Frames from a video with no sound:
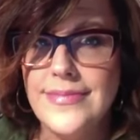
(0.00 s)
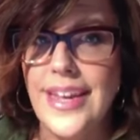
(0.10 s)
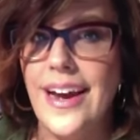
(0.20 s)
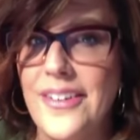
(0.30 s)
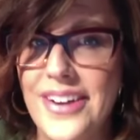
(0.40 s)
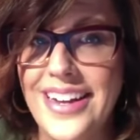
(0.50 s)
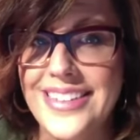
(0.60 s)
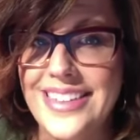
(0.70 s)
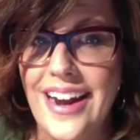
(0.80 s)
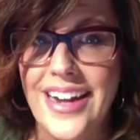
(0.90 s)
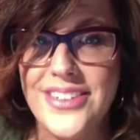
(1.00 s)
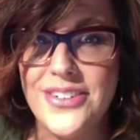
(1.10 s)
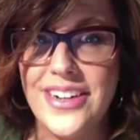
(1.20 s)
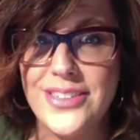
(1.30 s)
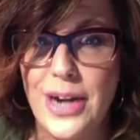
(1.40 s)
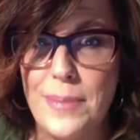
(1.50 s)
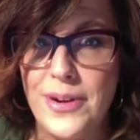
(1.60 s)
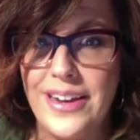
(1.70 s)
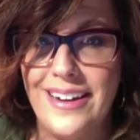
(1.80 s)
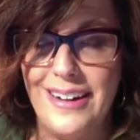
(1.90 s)
The irony is that I do not
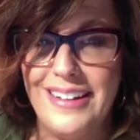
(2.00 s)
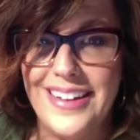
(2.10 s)
scrapbook at all